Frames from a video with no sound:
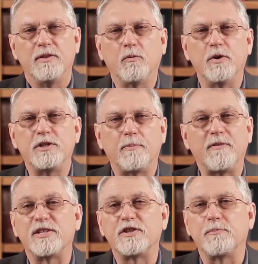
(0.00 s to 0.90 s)
The worship
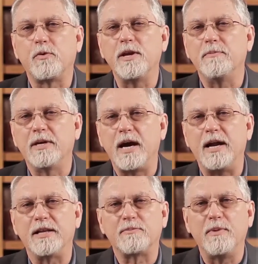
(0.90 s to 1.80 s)
of a supreme
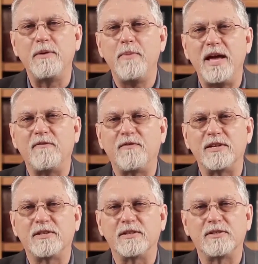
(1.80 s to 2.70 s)
goddess may
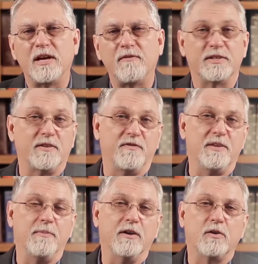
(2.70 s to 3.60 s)
manifest itself as a
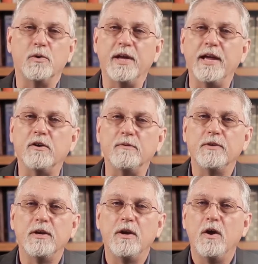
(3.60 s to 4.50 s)
female creator
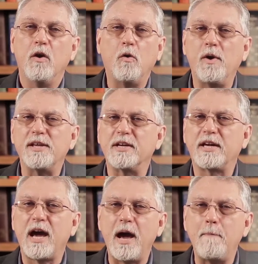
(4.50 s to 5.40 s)
or as a
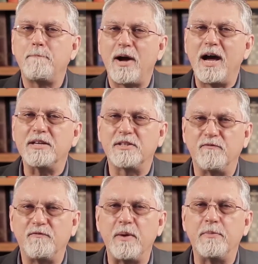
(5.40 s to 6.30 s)

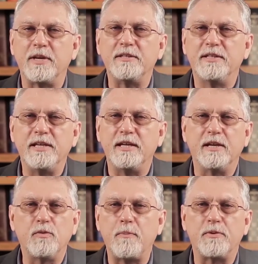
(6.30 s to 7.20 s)
composite feminine
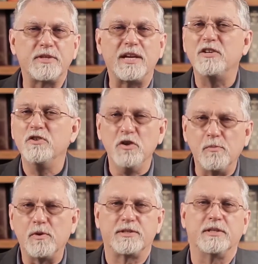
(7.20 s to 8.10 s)
deity representing
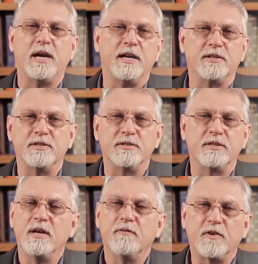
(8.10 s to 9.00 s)
numerous
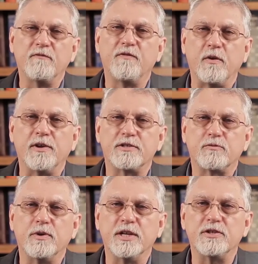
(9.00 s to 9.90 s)
goddesses from various
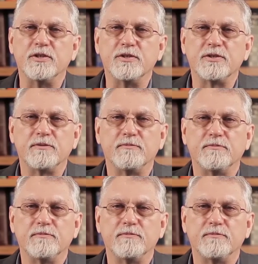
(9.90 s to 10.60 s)
traditions.